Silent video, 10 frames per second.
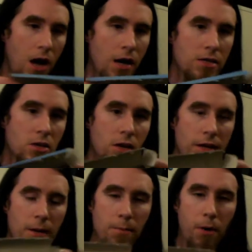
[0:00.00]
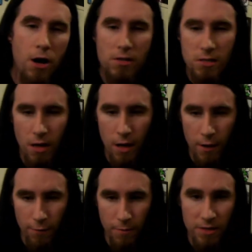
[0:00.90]
I saw like a box
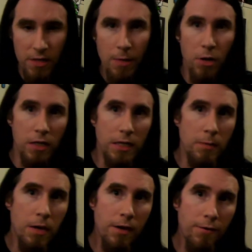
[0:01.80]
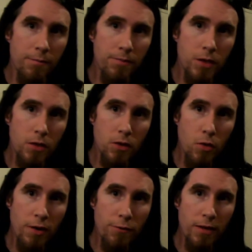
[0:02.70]
from this game on eBay
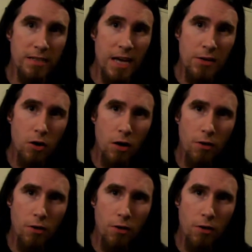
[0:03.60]
going for like $10.